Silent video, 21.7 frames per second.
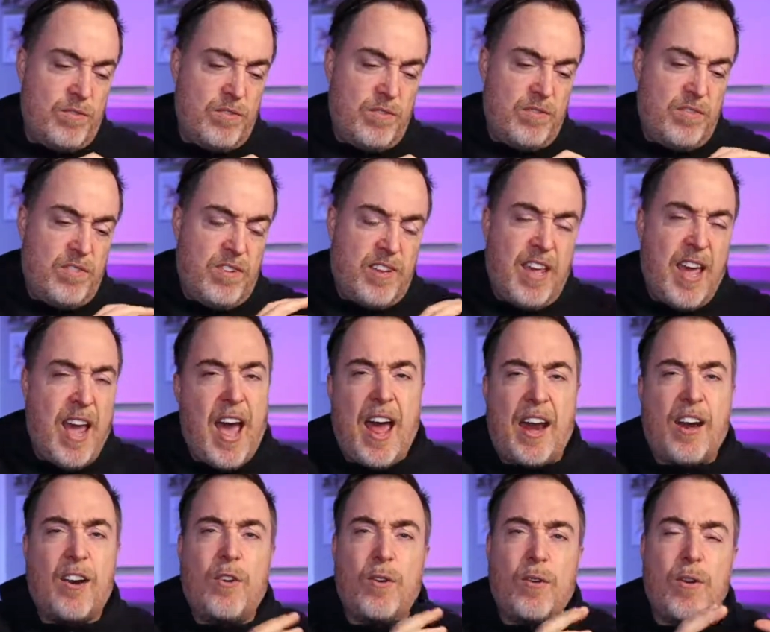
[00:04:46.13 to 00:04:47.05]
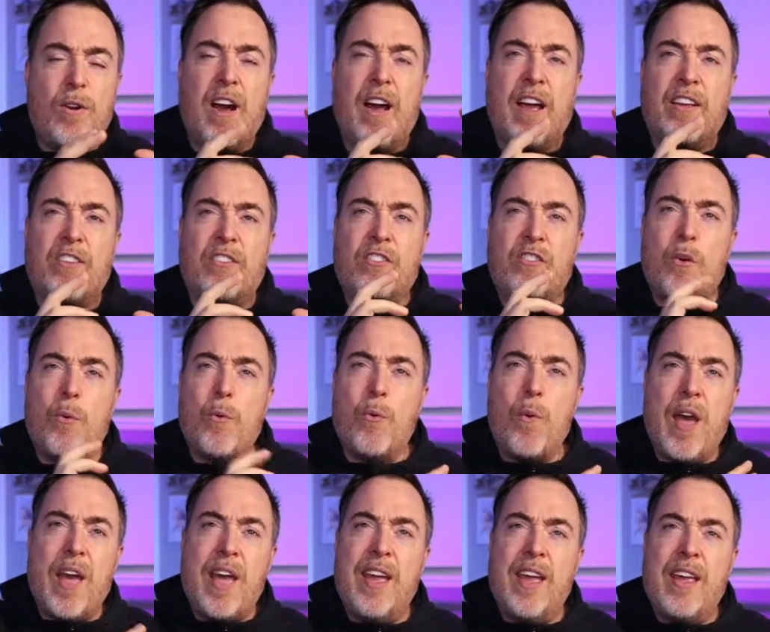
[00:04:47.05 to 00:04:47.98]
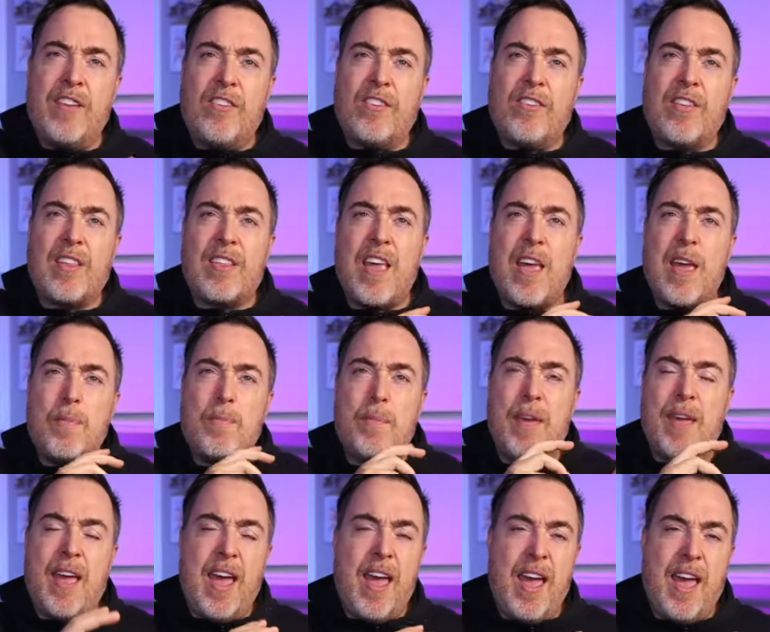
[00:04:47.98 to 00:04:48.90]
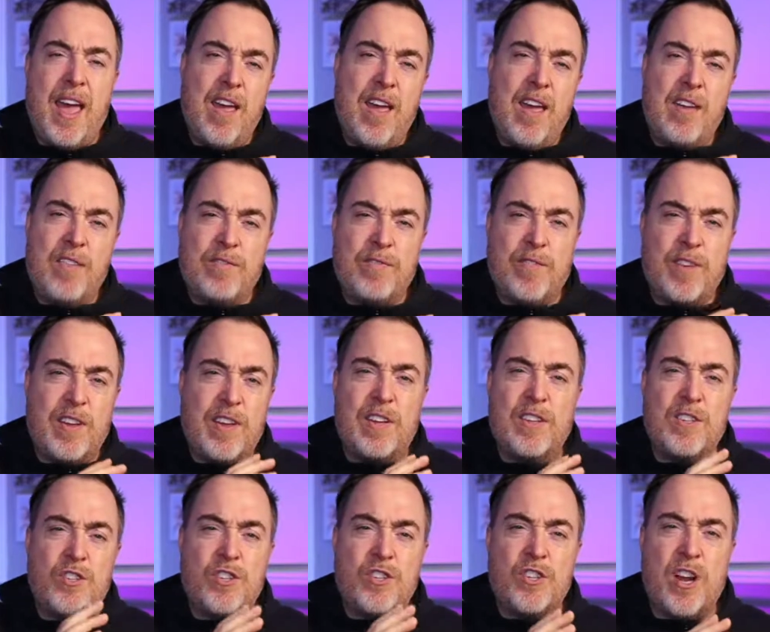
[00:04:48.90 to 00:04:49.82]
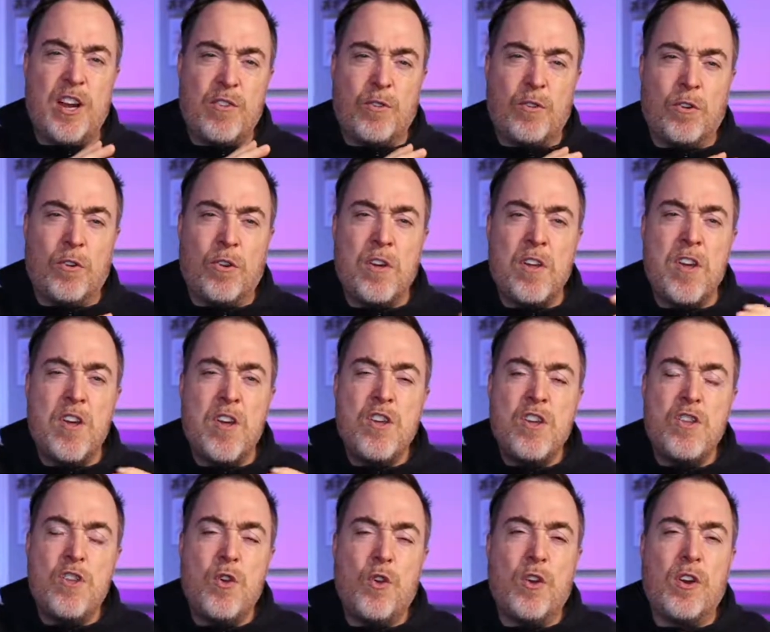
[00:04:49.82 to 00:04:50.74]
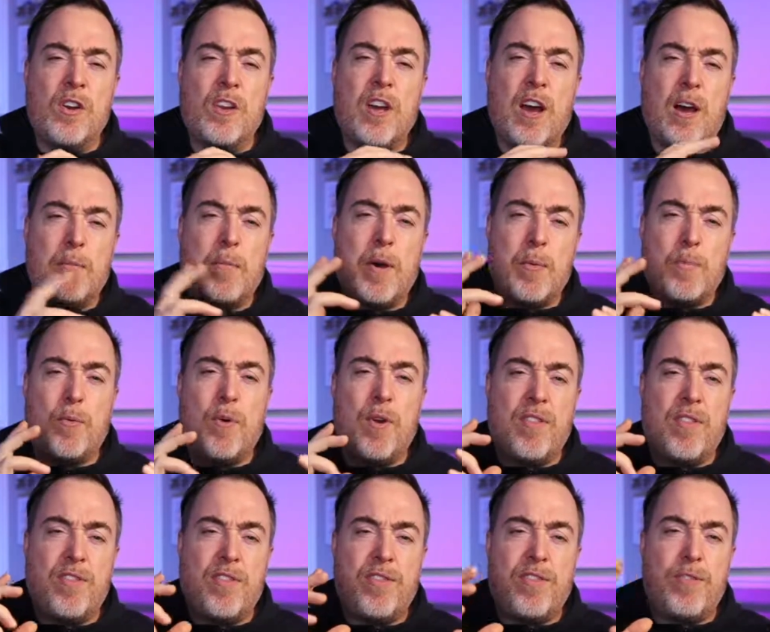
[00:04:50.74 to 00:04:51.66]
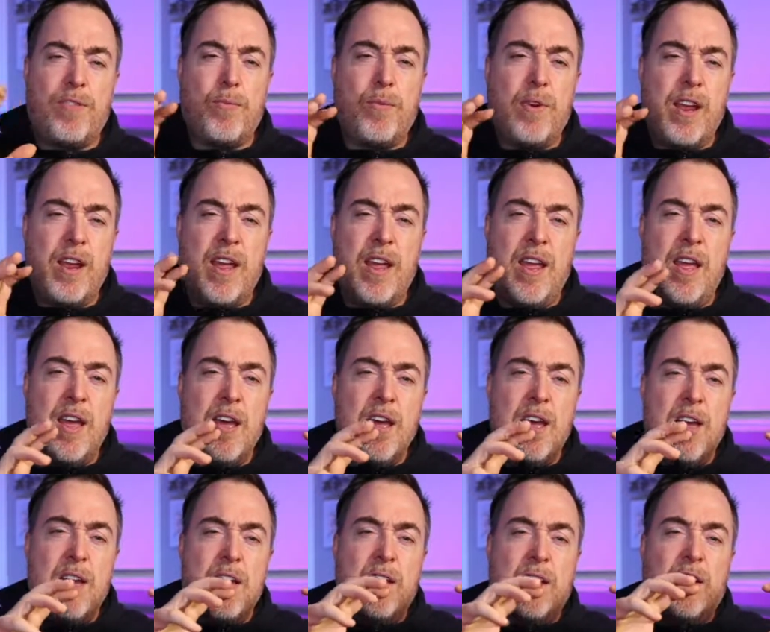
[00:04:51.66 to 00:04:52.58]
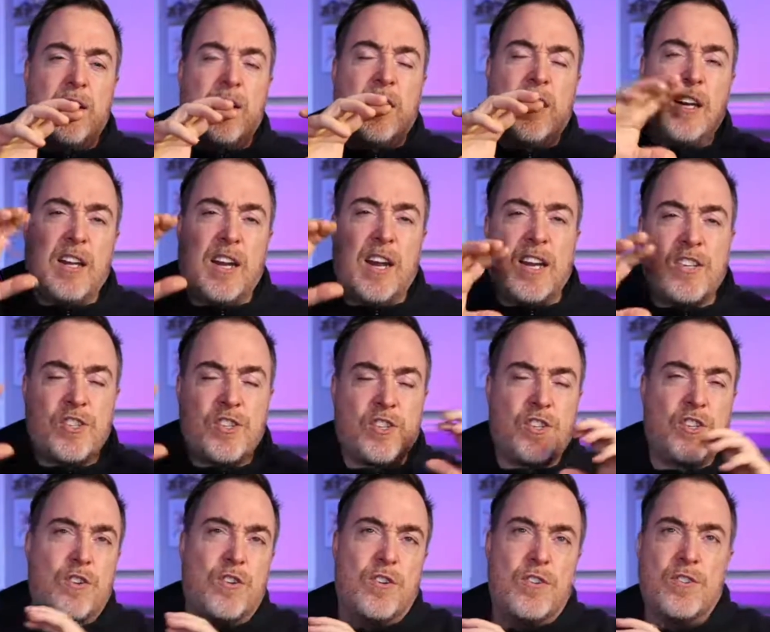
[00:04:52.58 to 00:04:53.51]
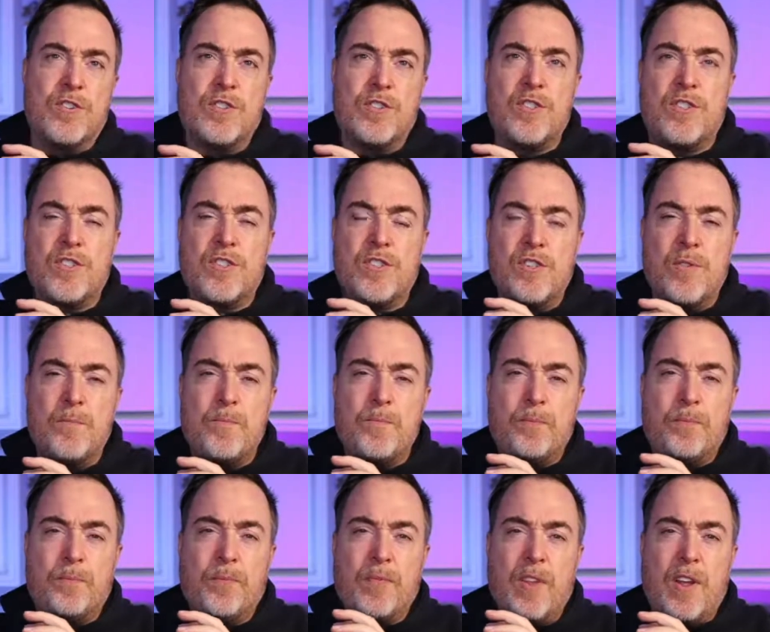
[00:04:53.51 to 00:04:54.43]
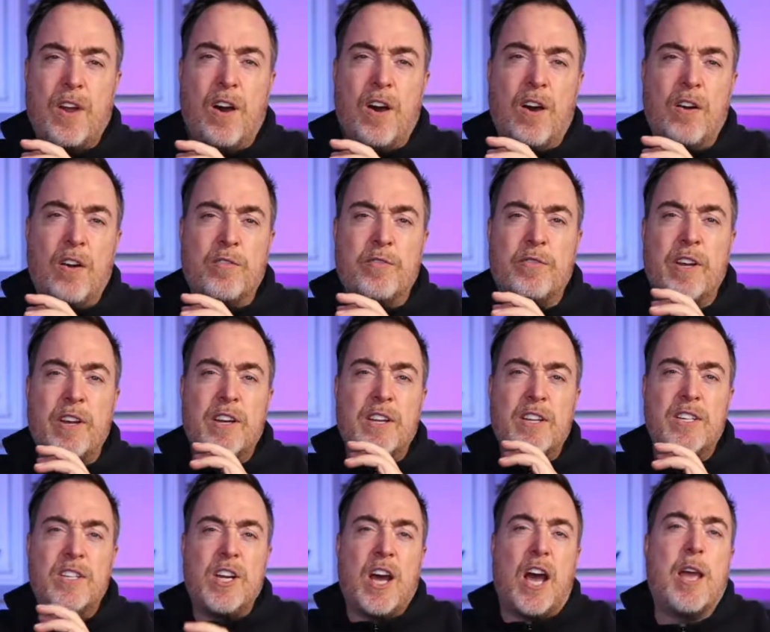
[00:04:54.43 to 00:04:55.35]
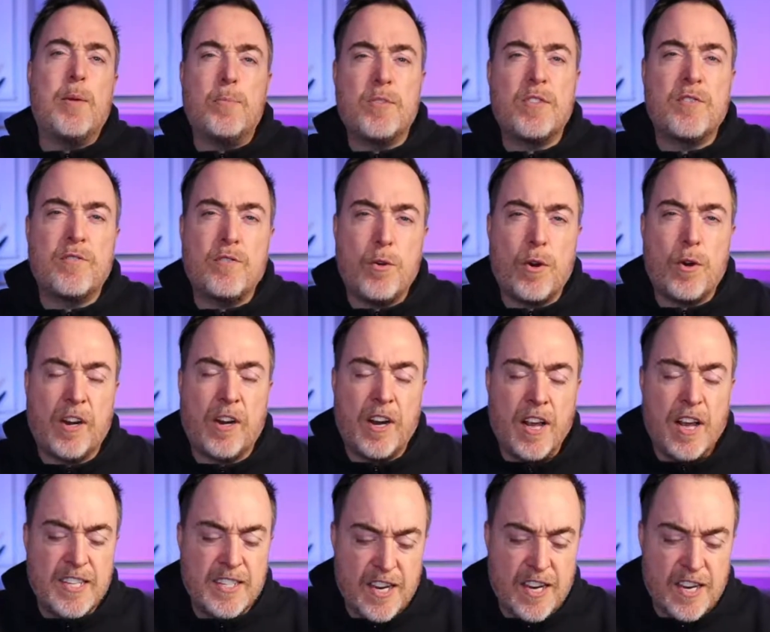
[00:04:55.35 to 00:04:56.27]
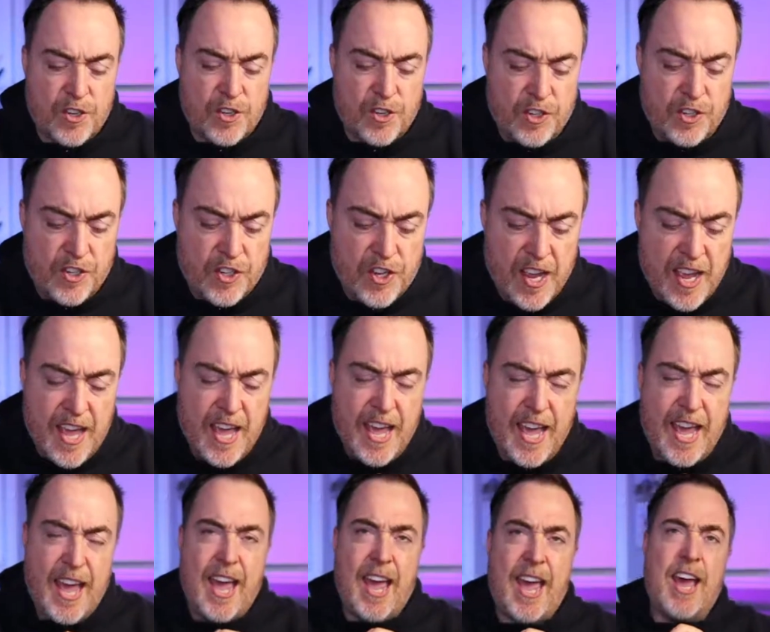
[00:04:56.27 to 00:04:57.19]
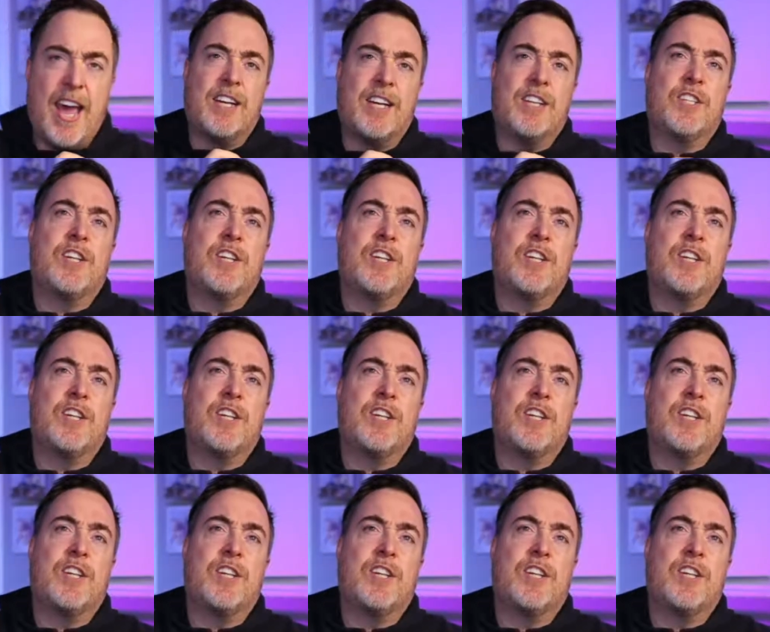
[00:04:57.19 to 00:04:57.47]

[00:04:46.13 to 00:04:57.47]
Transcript: categorize the ways that they behave in general, you can come up with 3 clusters of types of organizations. And